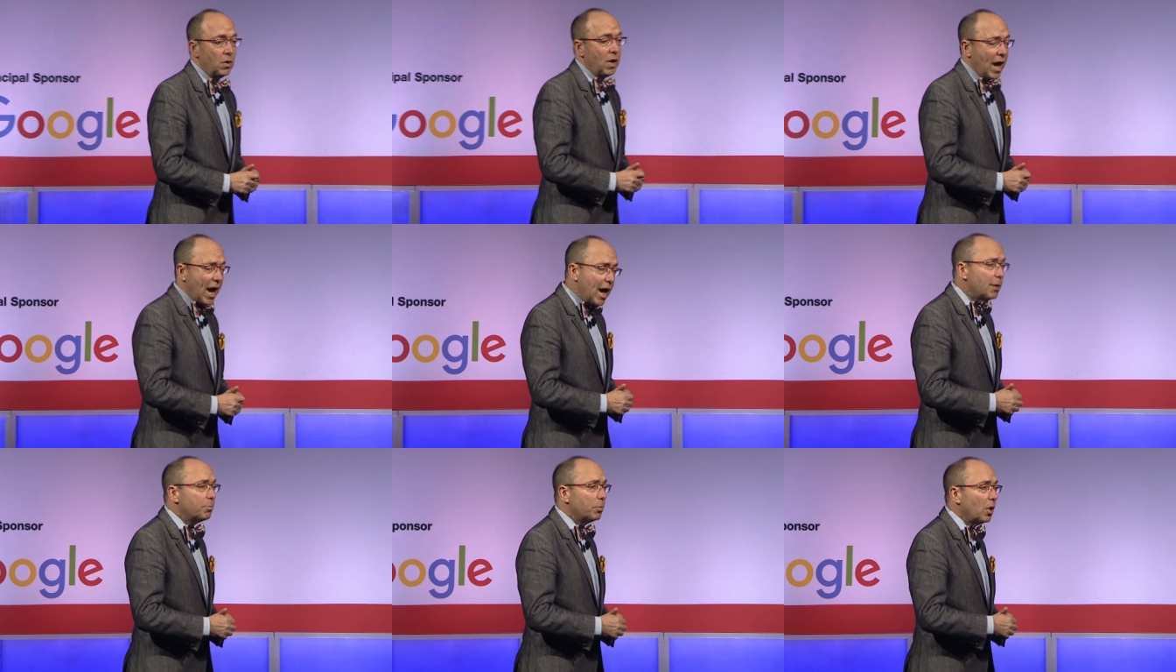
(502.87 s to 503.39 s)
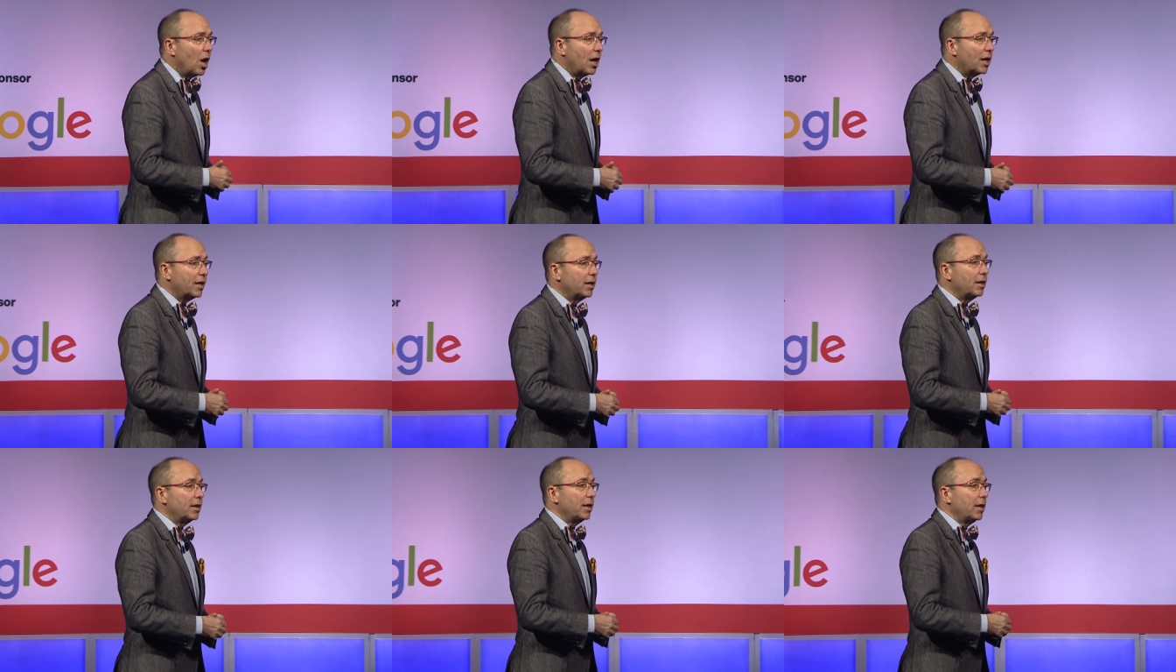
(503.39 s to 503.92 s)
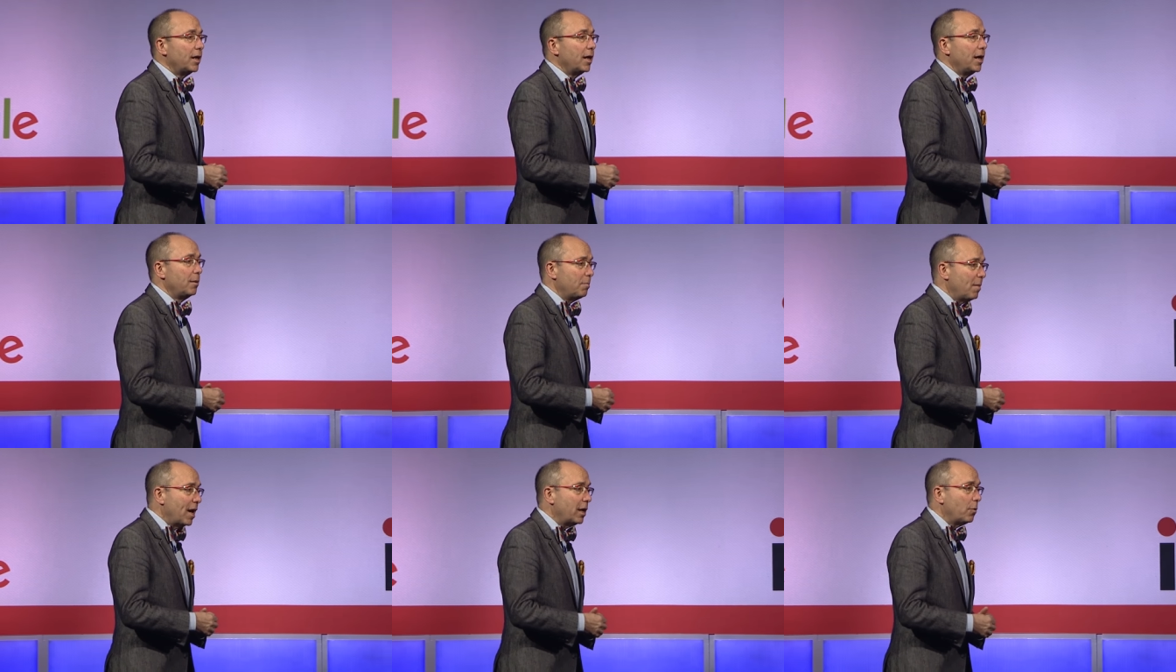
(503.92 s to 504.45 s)
Ad blocking,
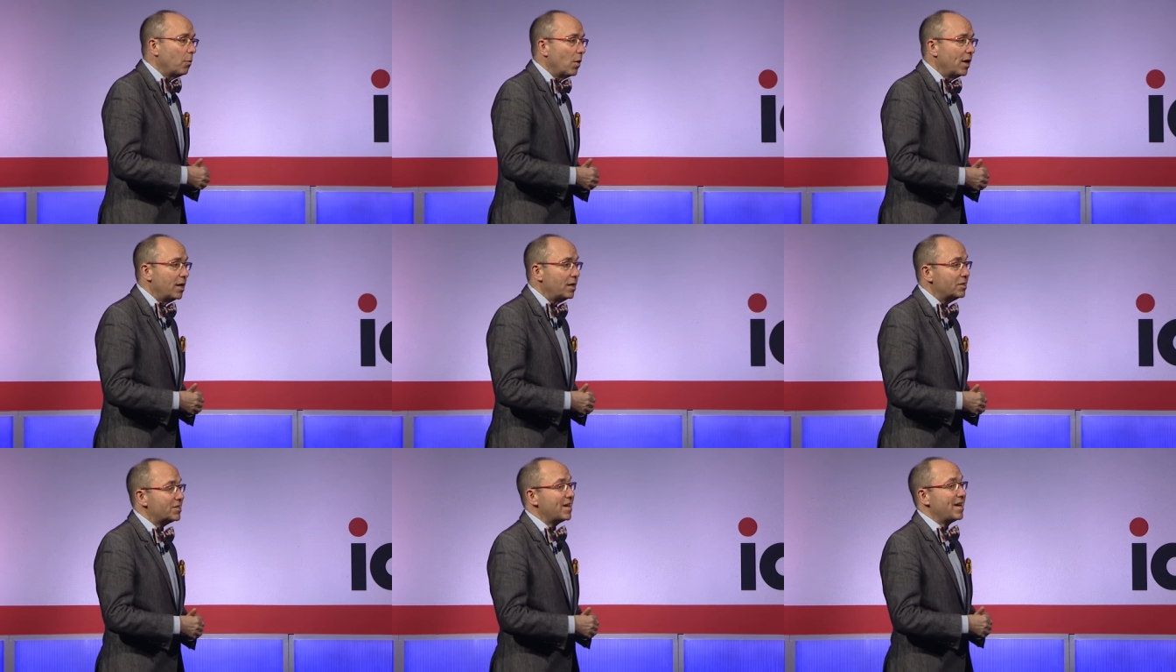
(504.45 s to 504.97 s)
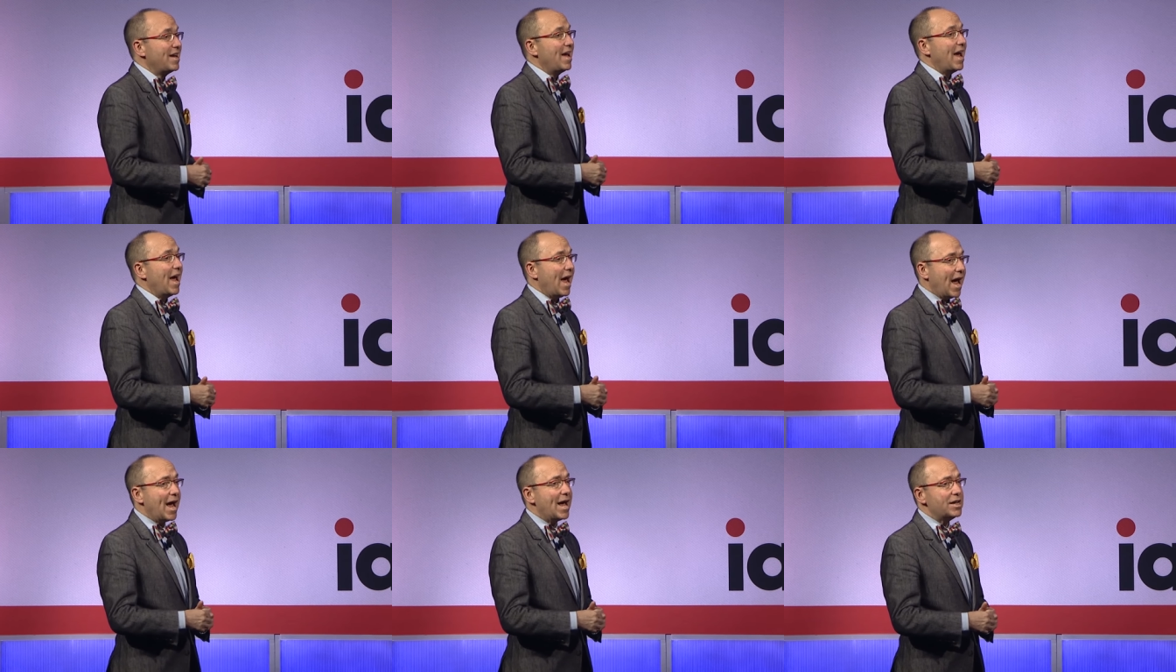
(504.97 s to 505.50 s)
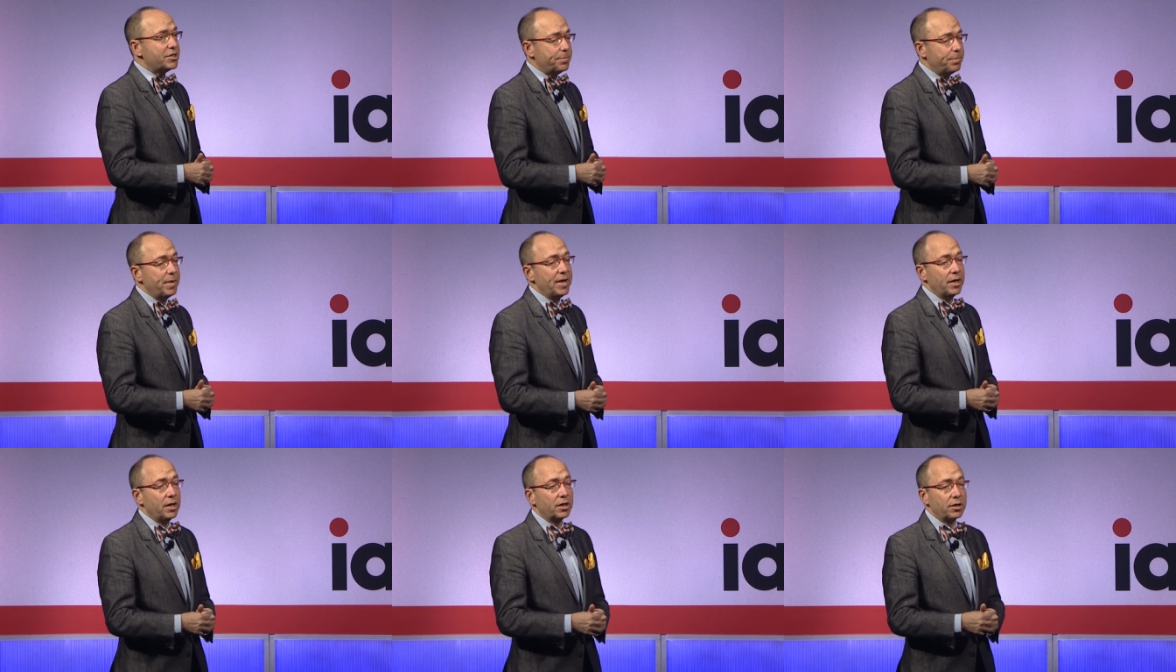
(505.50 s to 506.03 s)
in many ways, has
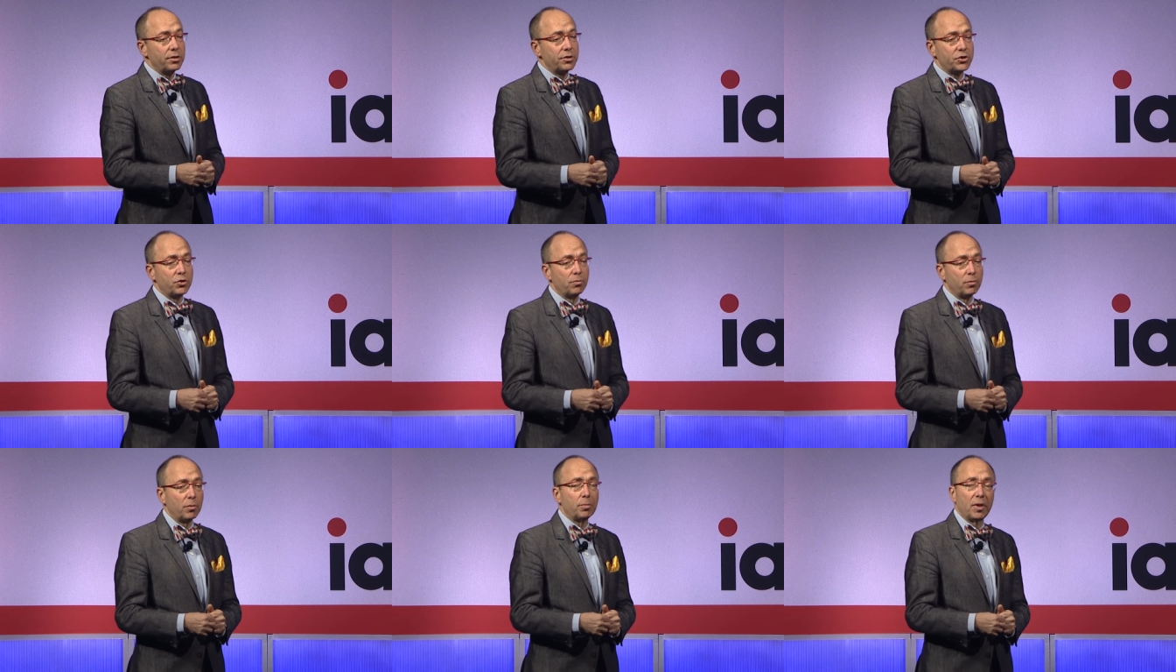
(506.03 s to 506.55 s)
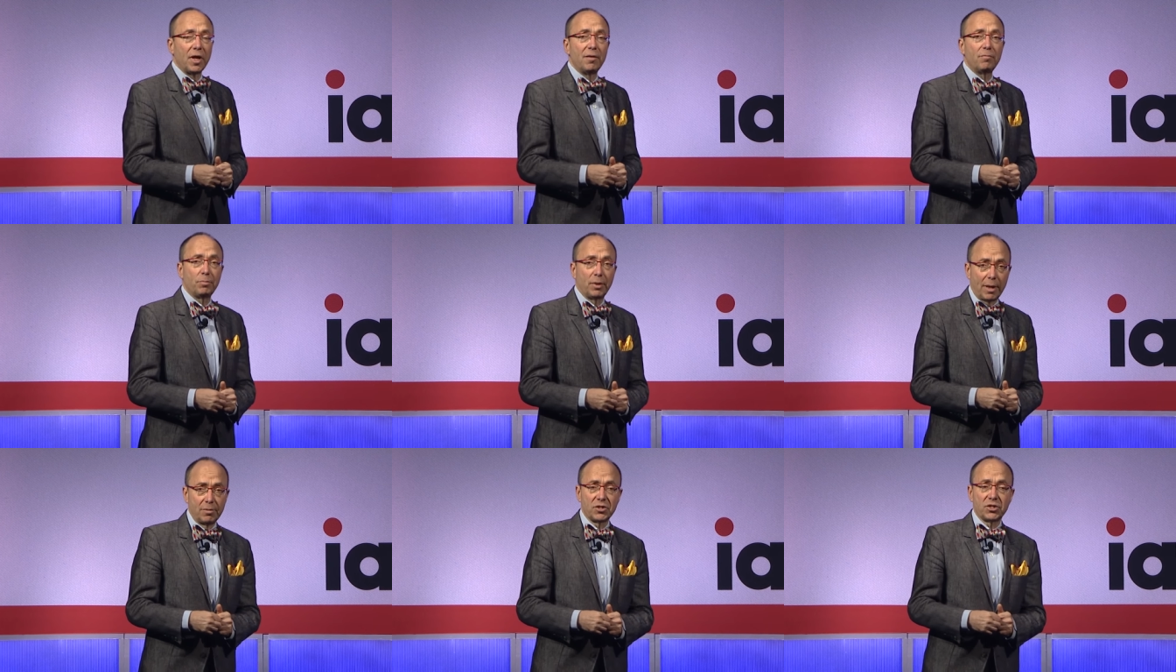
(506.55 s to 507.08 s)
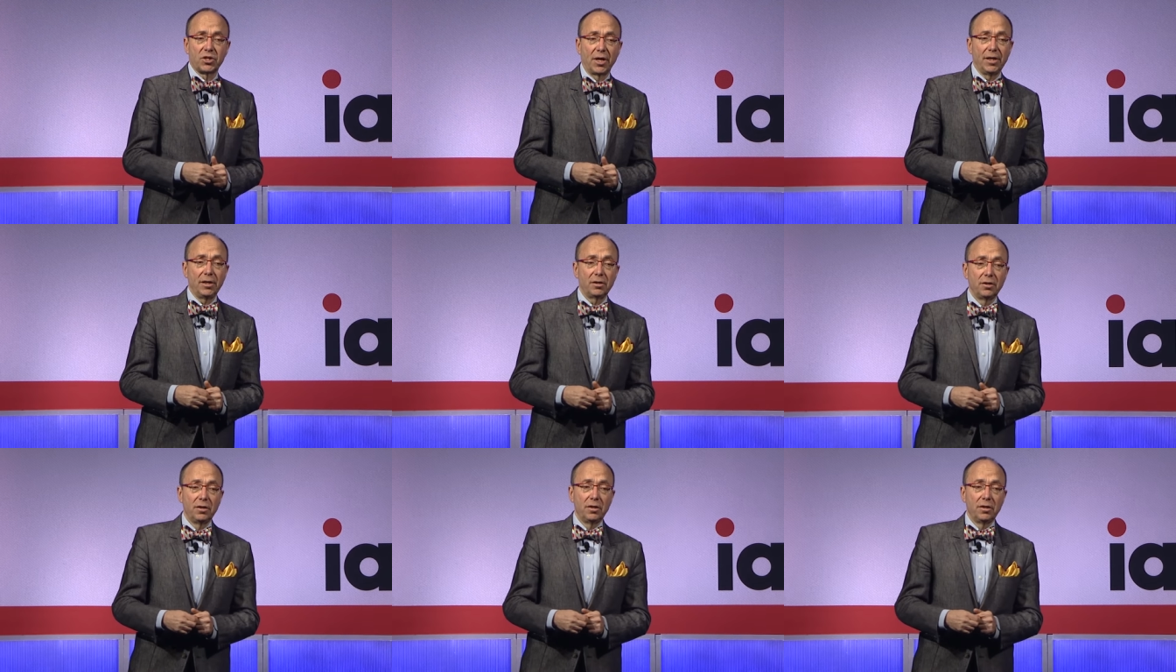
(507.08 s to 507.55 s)
been a consumer plebiscite.